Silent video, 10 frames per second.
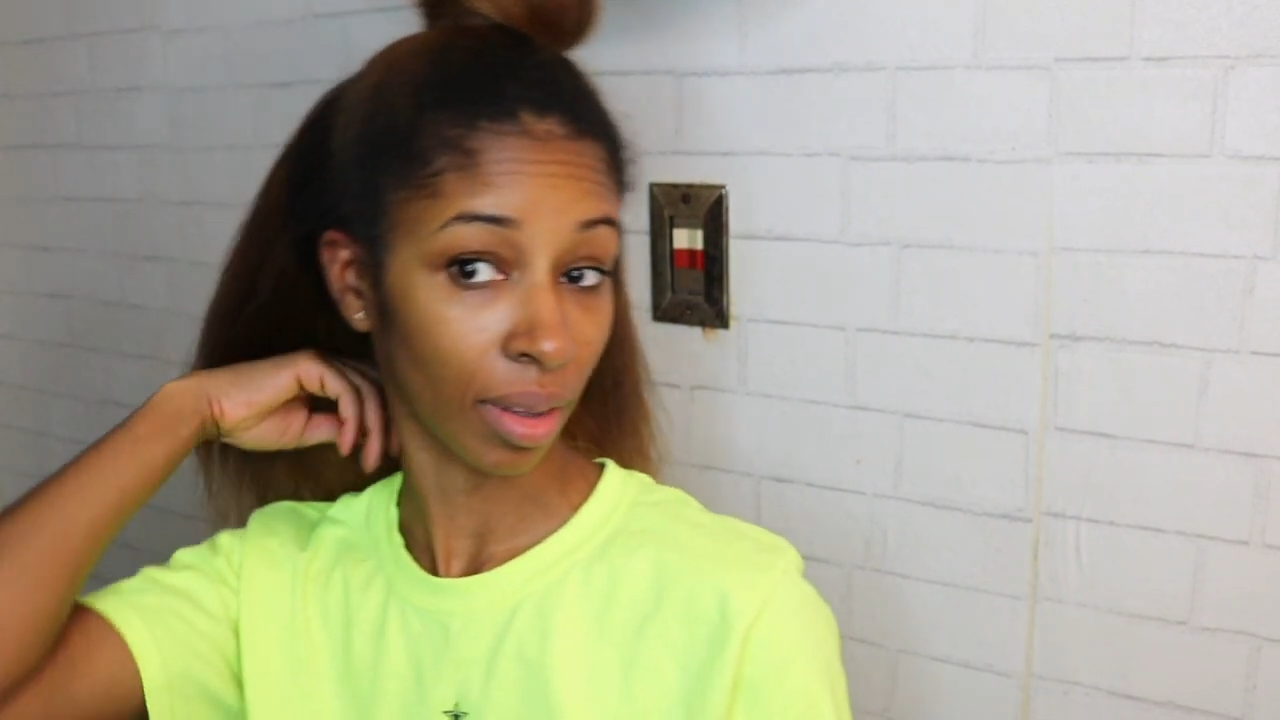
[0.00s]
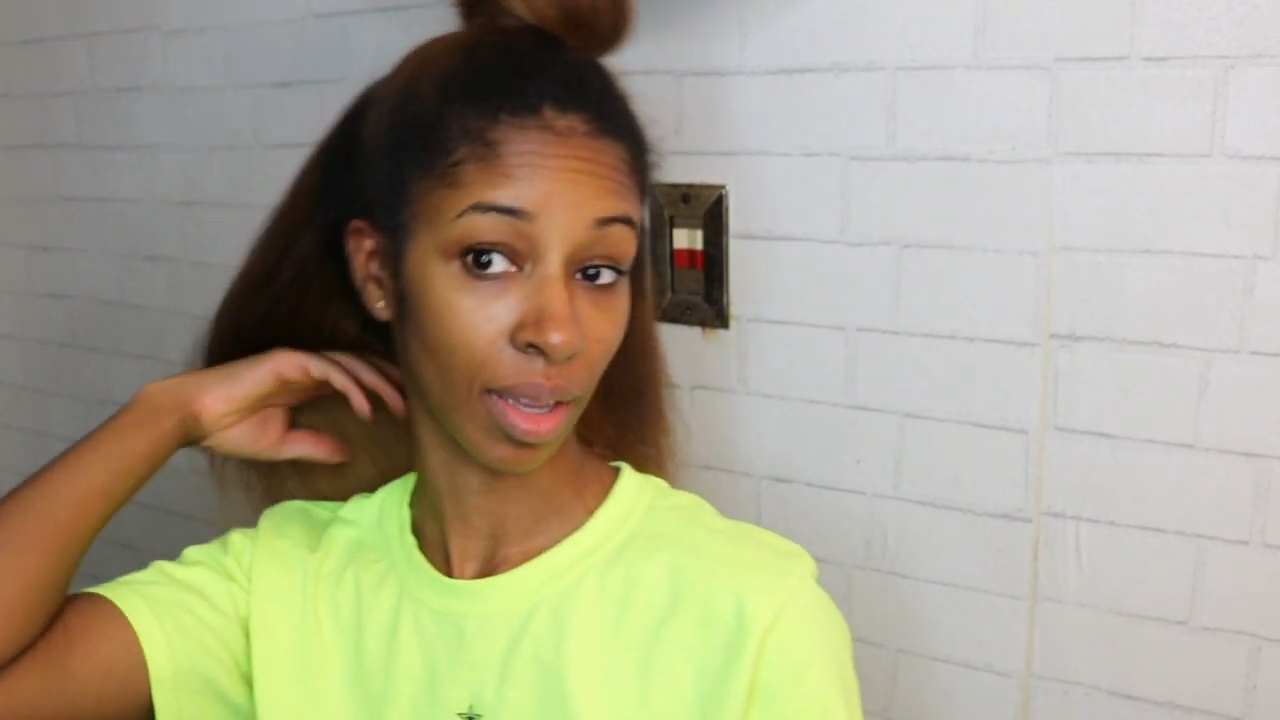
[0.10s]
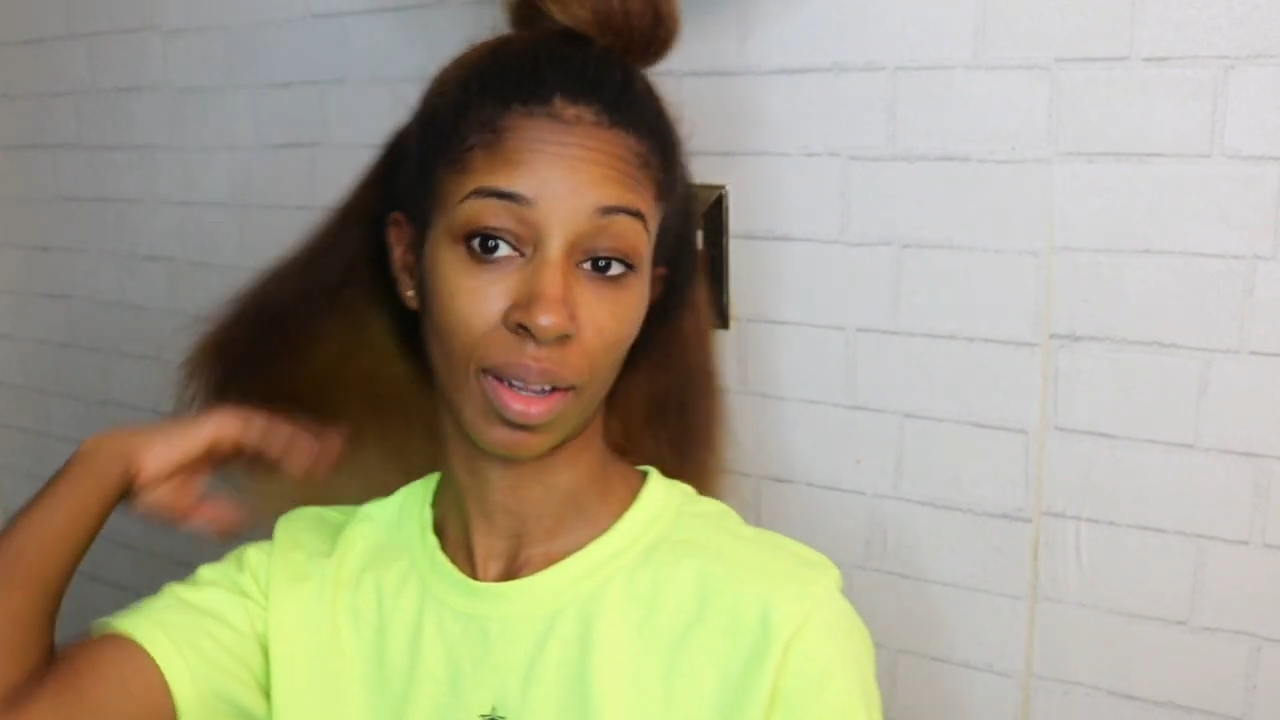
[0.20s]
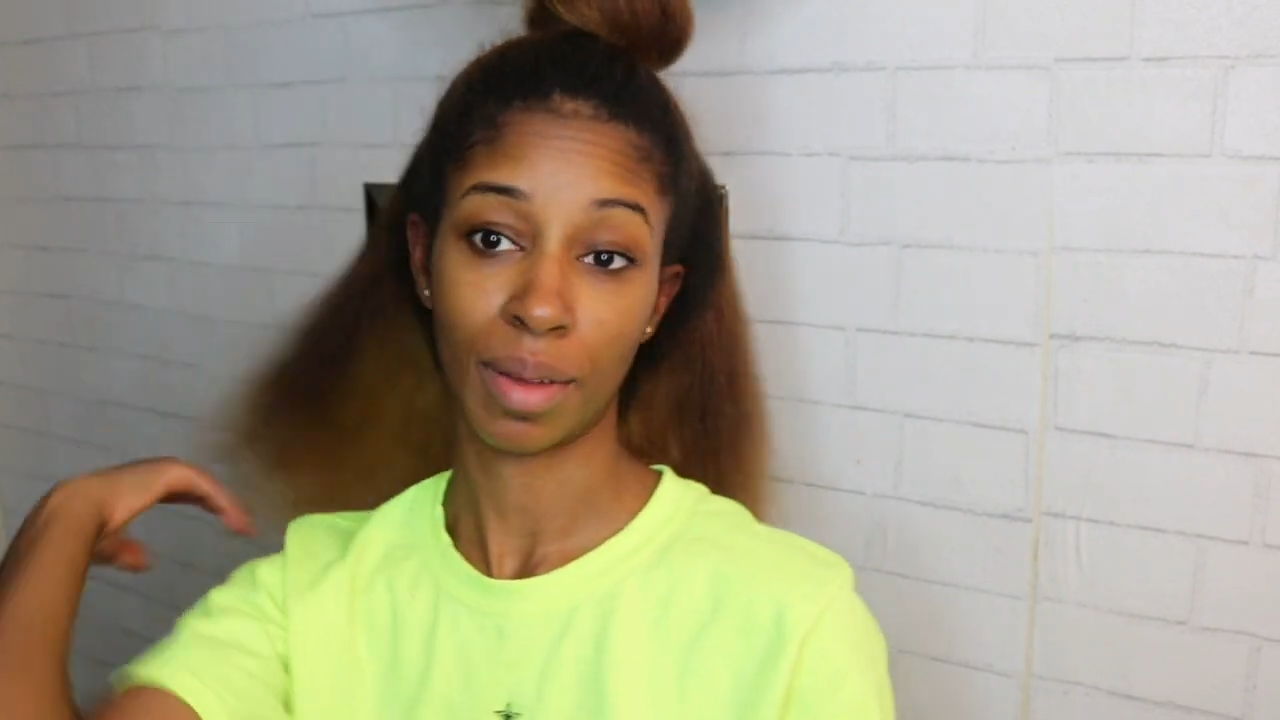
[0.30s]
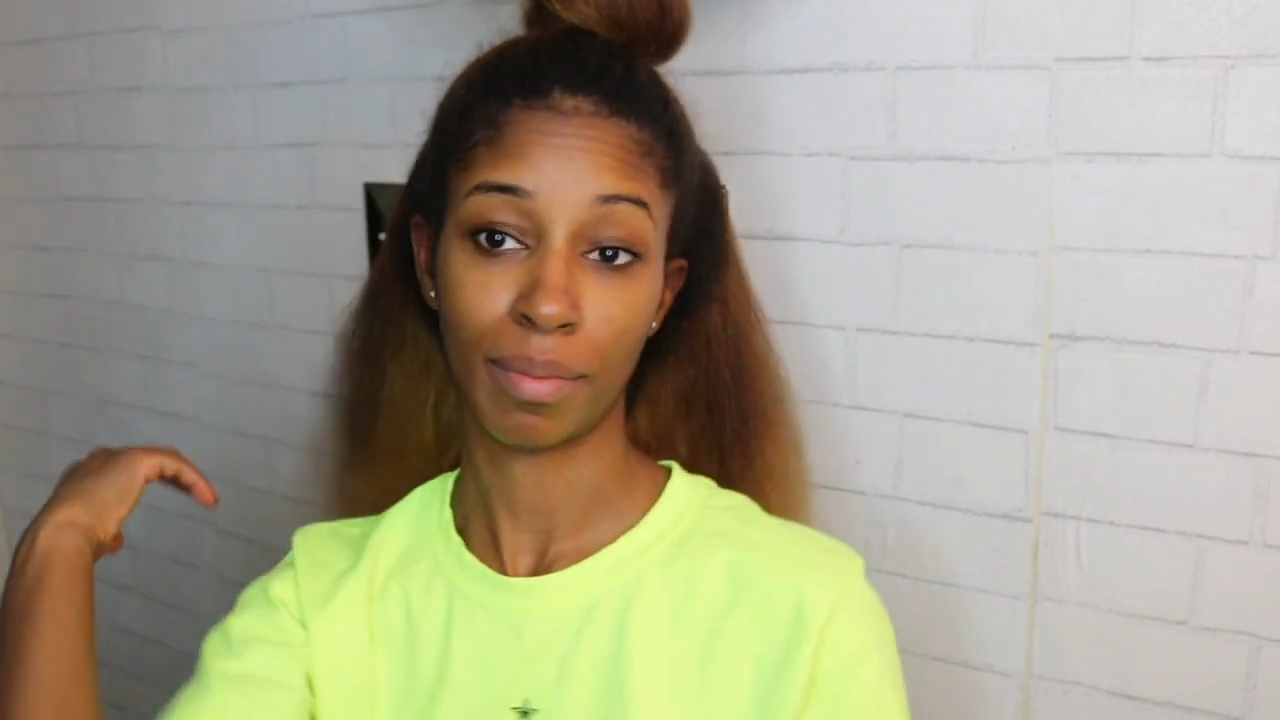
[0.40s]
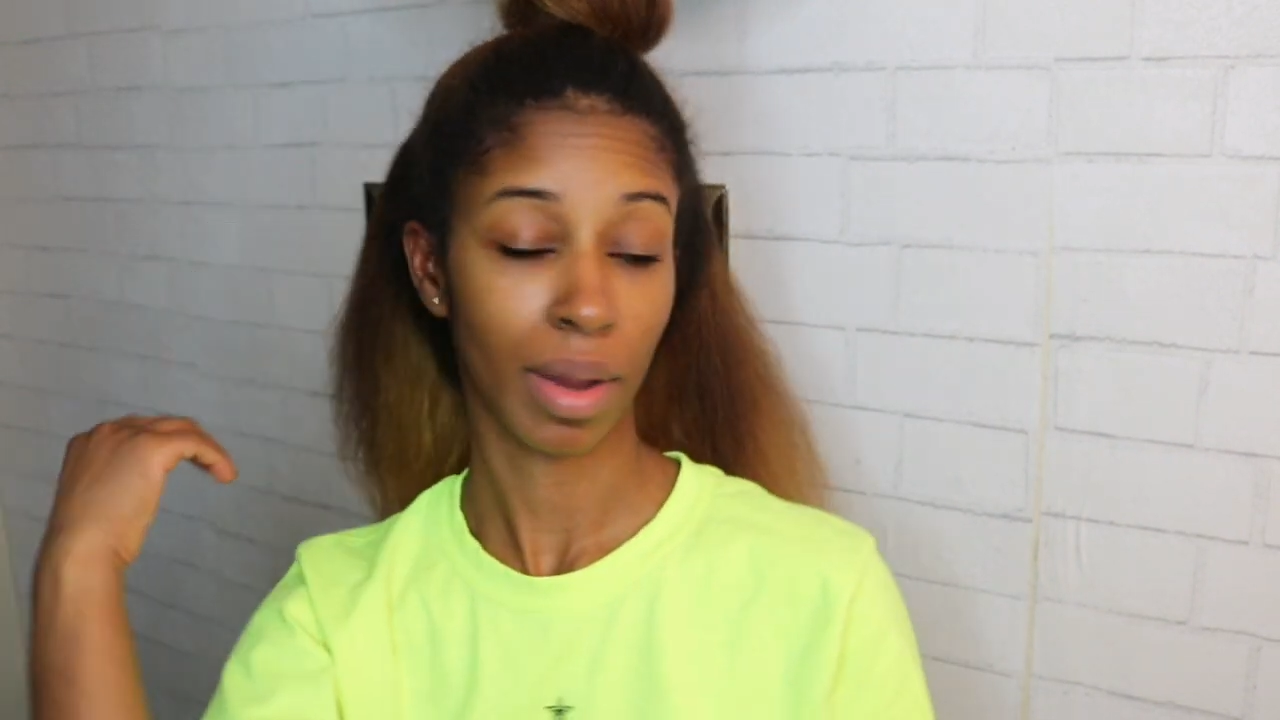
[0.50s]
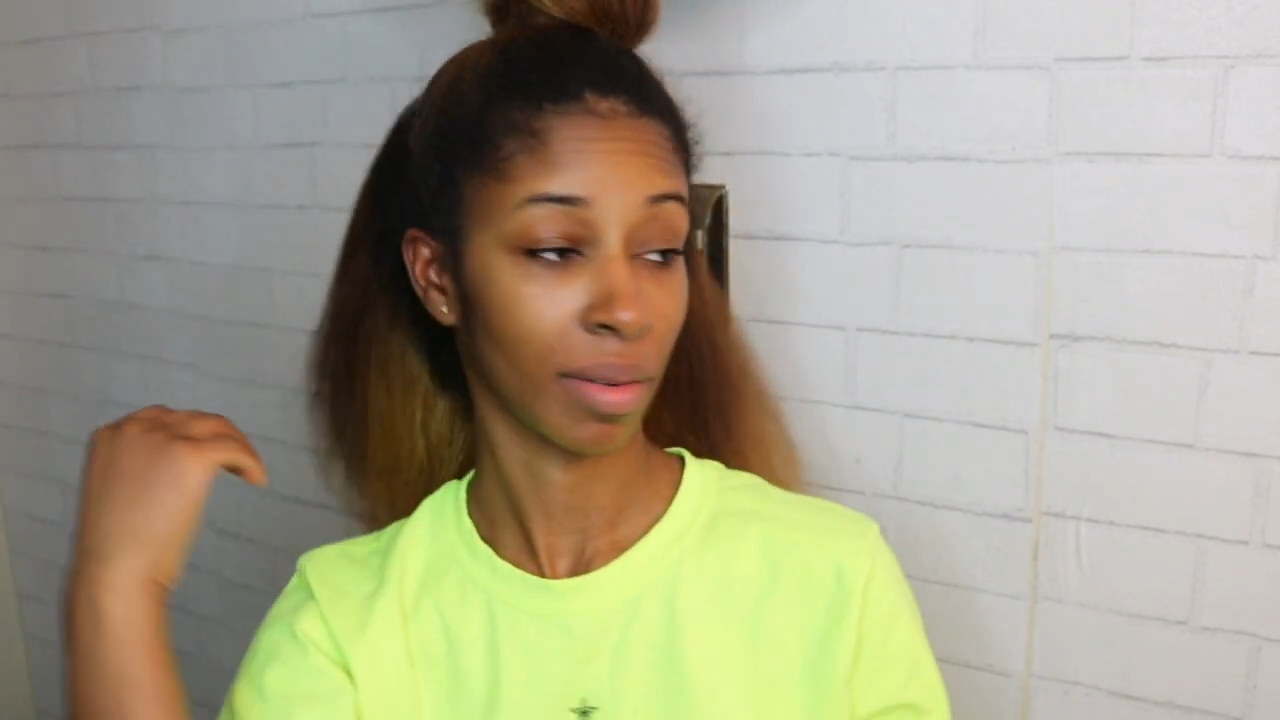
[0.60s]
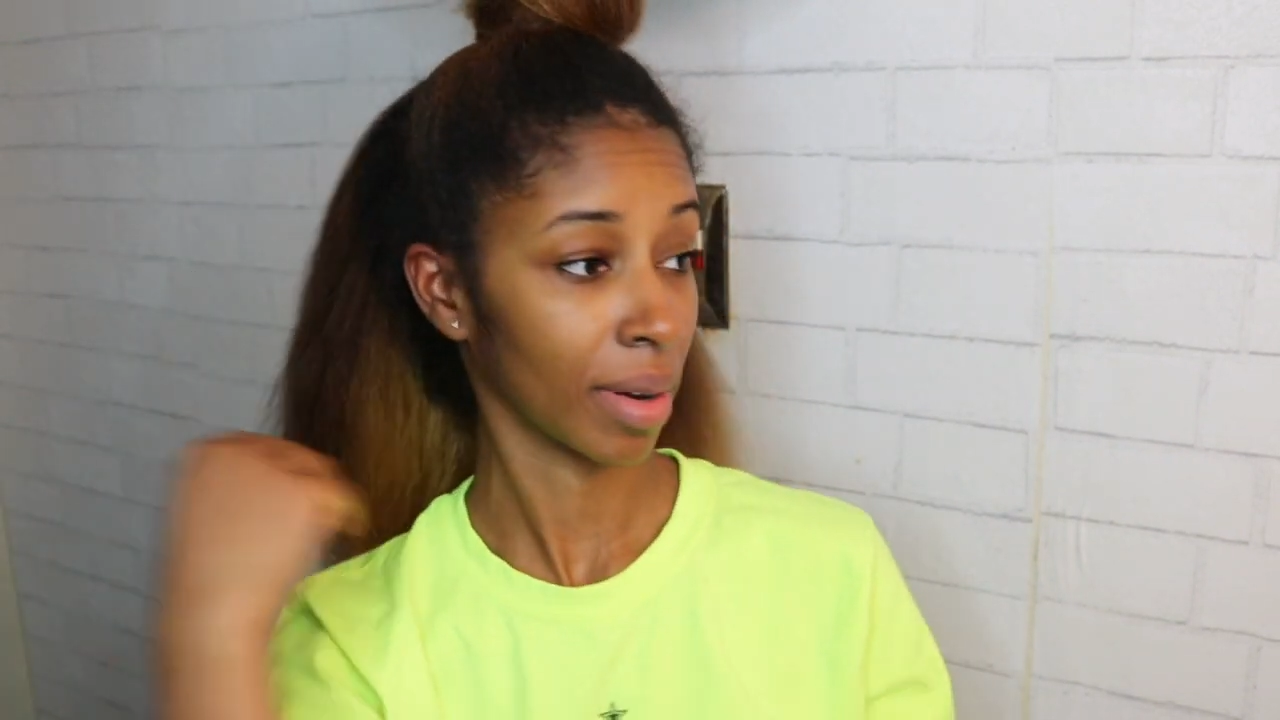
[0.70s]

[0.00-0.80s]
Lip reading: think I'm about